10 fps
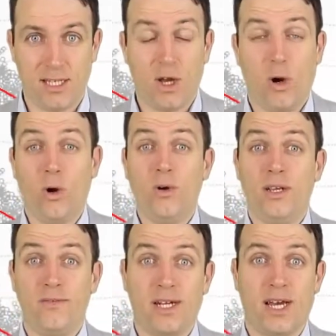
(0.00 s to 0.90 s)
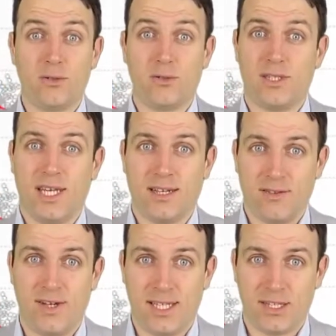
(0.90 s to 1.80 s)
or even how to take
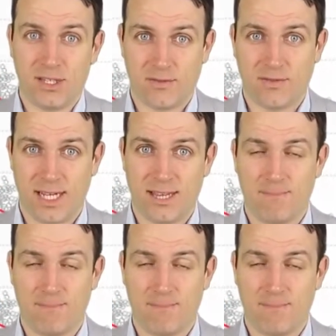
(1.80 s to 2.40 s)
advantage of that.